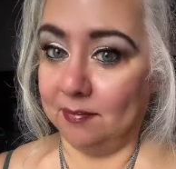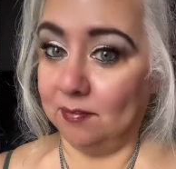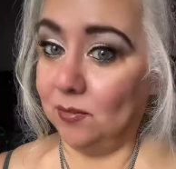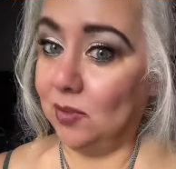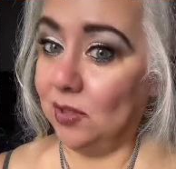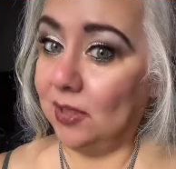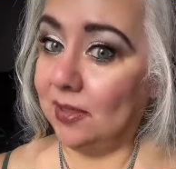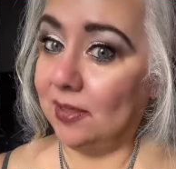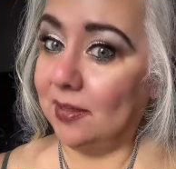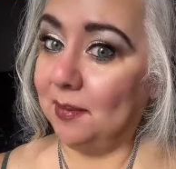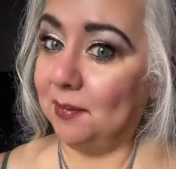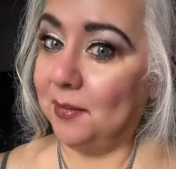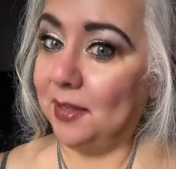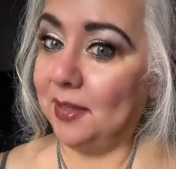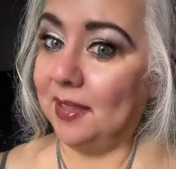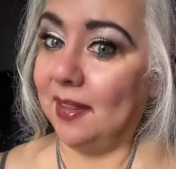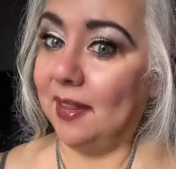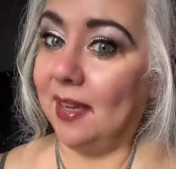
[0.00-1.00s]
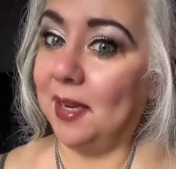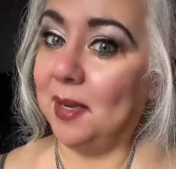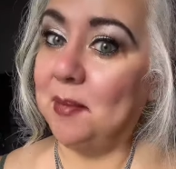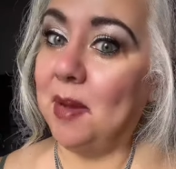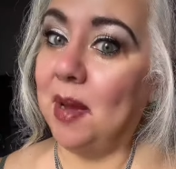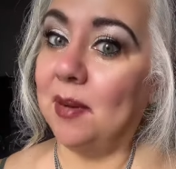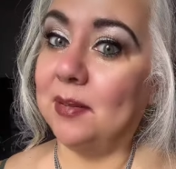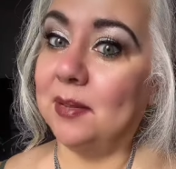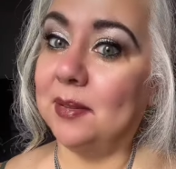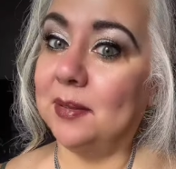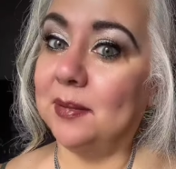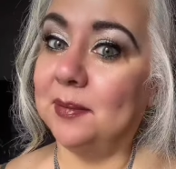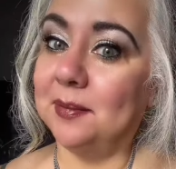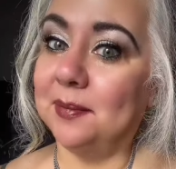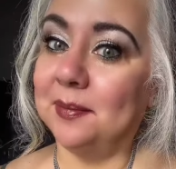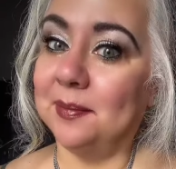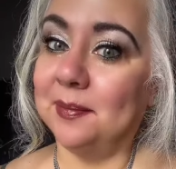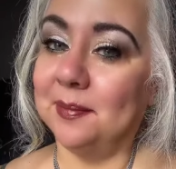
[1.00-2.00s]
Just something to think about.
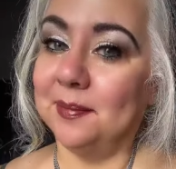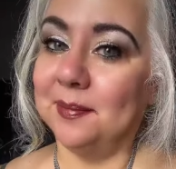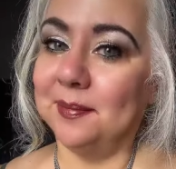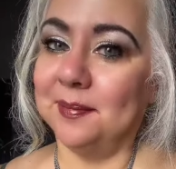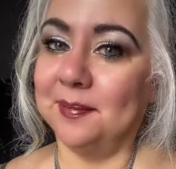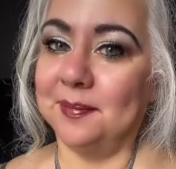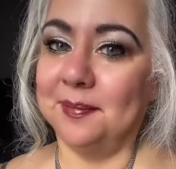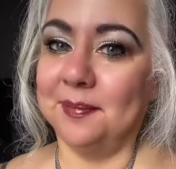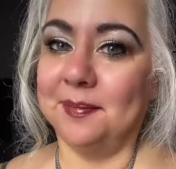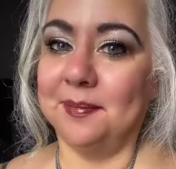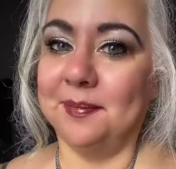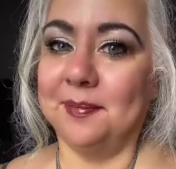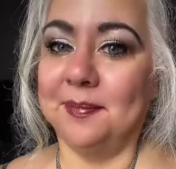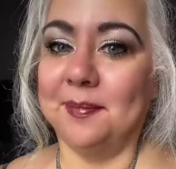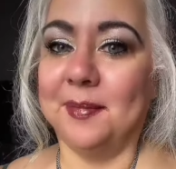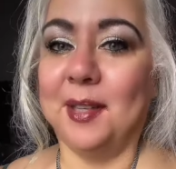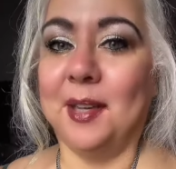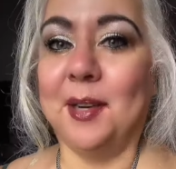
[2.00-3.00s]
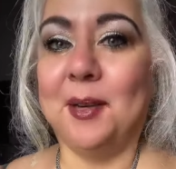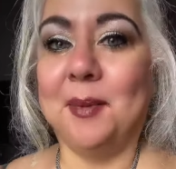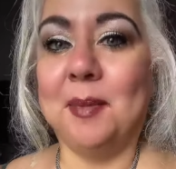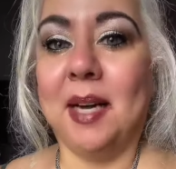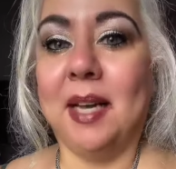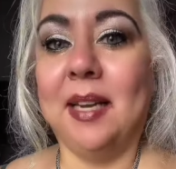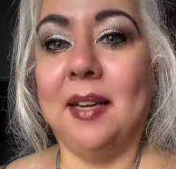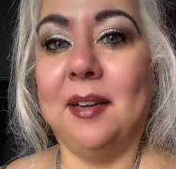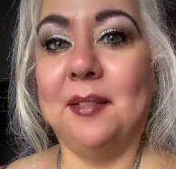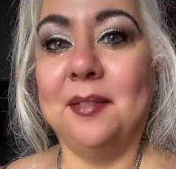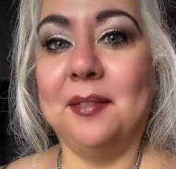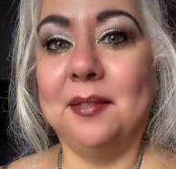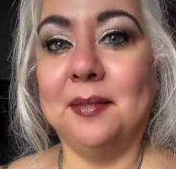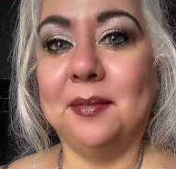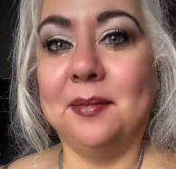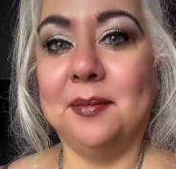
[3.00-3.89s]
All my love,